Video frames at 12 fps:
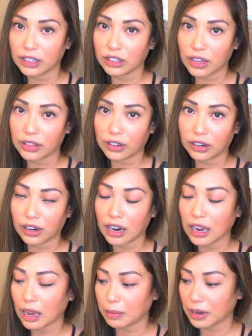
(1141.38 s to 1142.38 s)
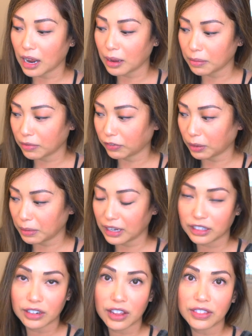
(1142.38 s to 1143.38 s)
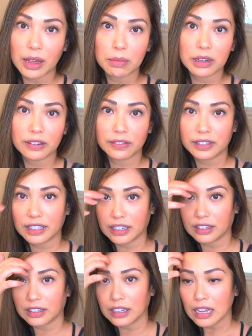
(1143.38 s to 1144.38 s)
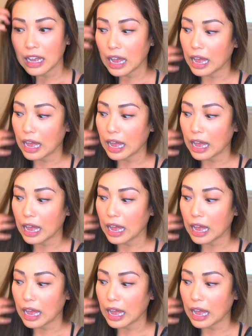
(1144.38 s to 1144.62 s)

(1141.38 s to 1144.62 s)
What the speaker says: gets on there, I mean, for me, it's not that big of a deal.